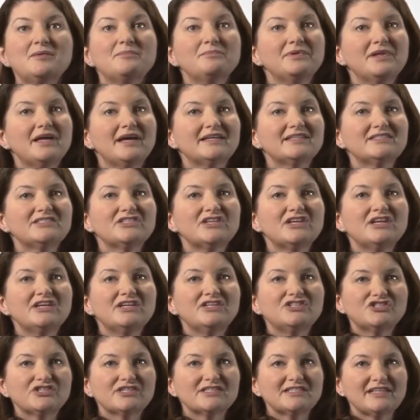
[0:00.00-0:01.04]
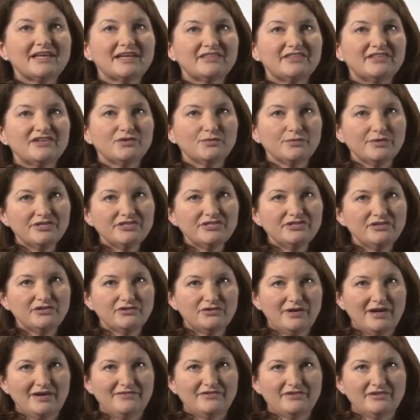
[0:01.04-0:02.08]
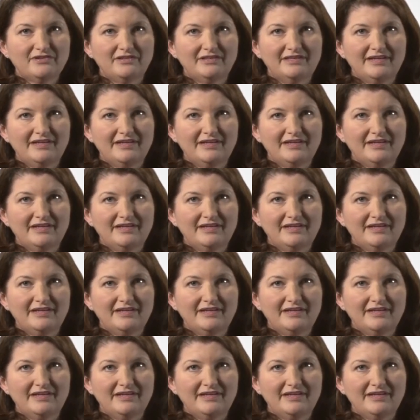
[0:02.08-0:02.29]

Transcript: Plus, just like the original graphical